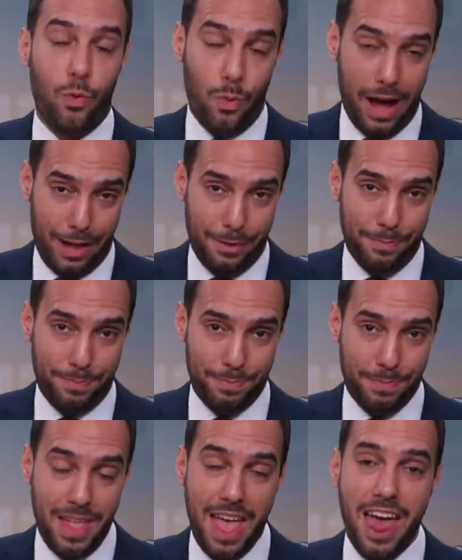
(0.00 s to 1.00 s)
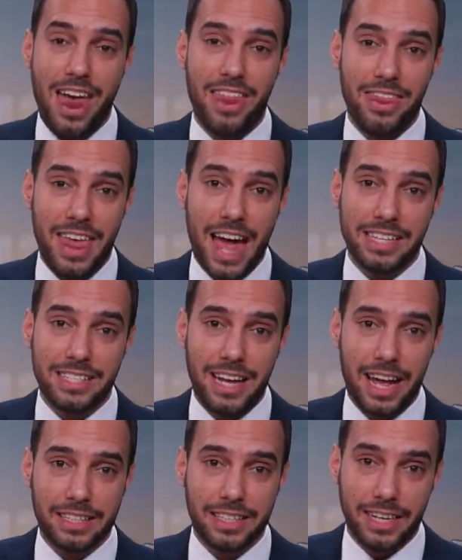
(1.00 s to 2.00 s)
Well, that's
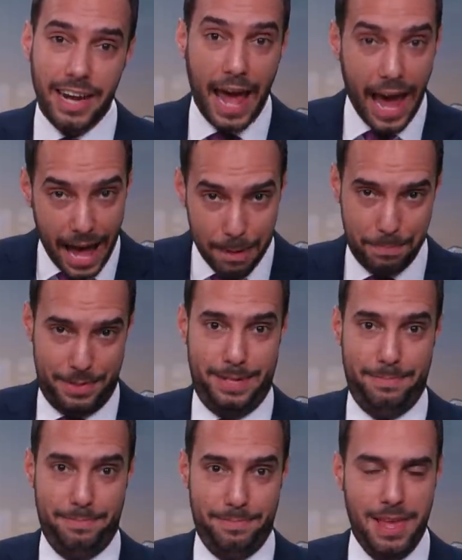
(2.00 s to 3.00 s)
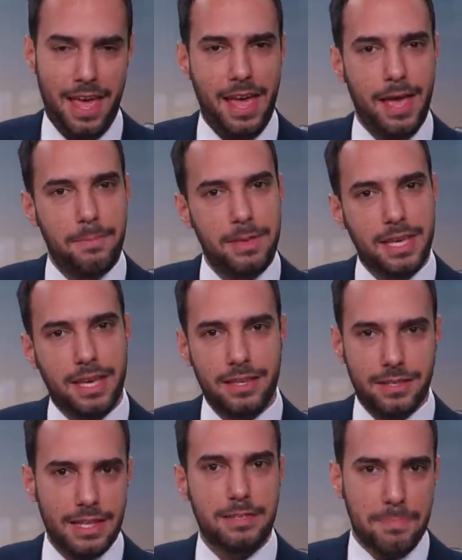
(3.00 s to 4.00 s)
not gonna happen,
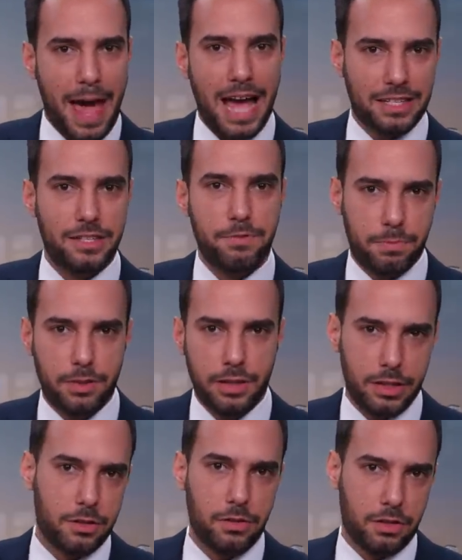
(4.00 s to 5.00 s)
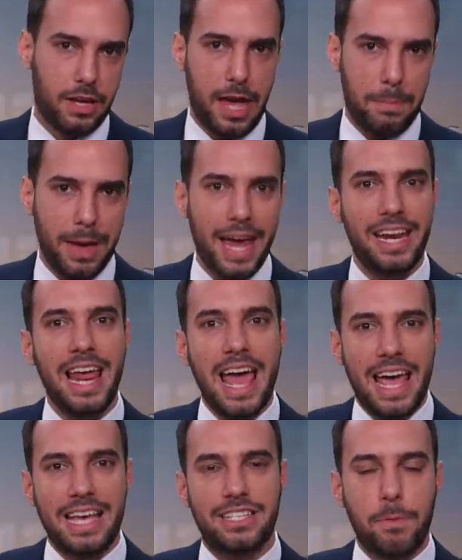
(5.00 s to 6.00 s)
because this massive political campaign
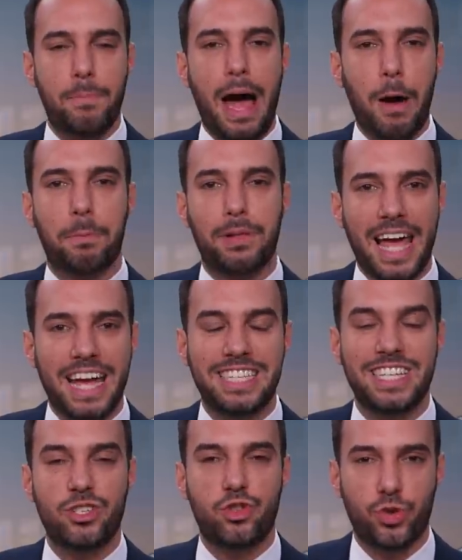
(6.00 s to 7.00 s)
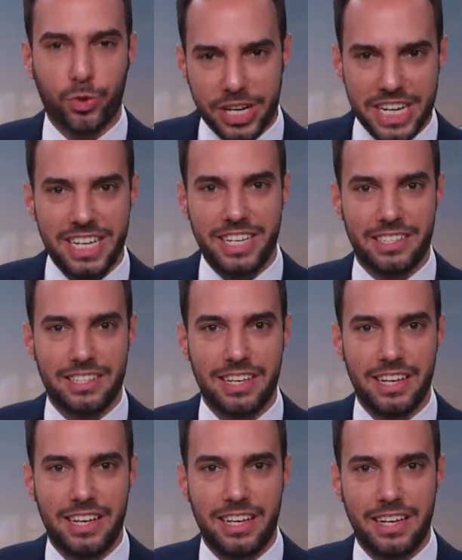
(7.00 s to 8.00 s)
is about planting trees,
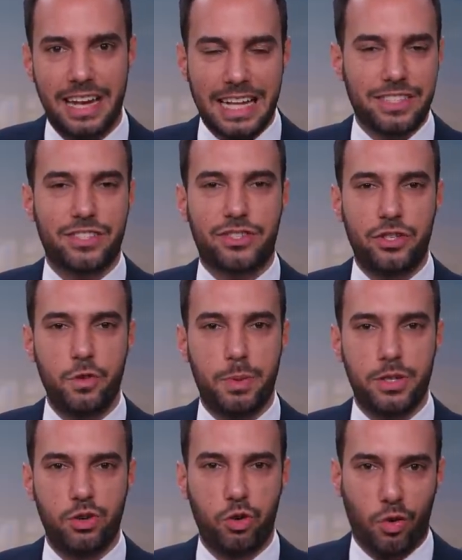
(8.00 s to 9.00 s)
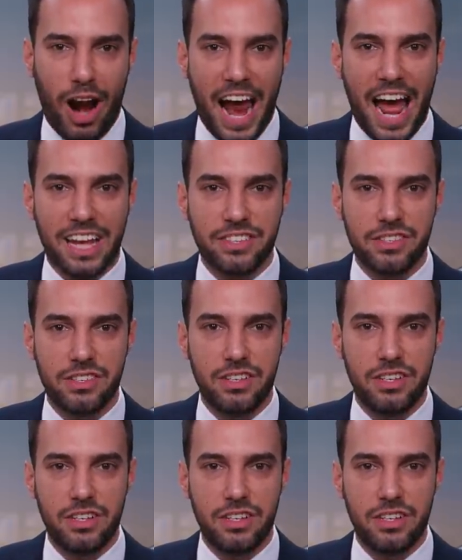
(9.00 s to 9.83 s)
not stupid grass.